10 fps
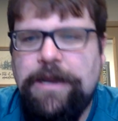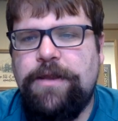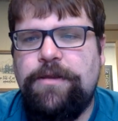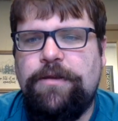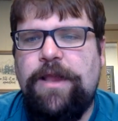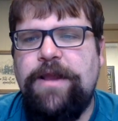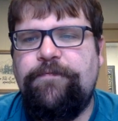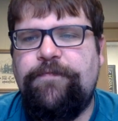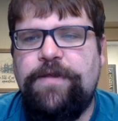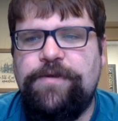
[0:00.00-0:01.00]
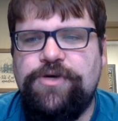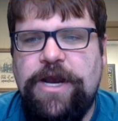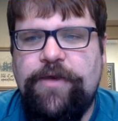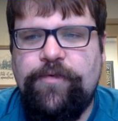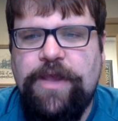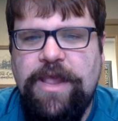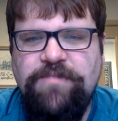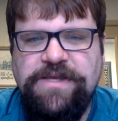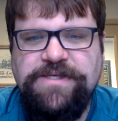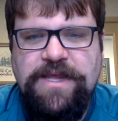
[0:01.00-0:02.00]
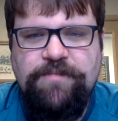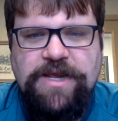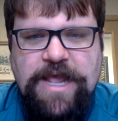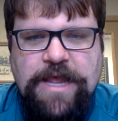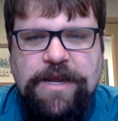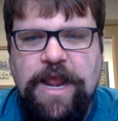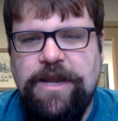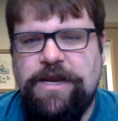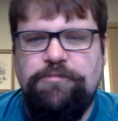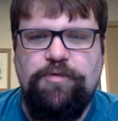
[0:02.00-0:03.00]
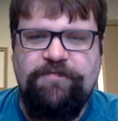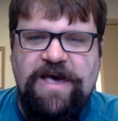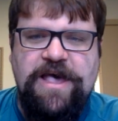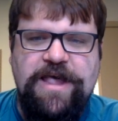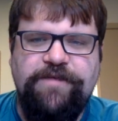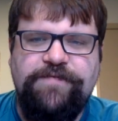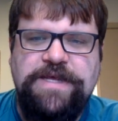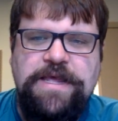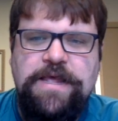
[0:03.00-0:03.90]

and the life of the child came into him again, and he revived.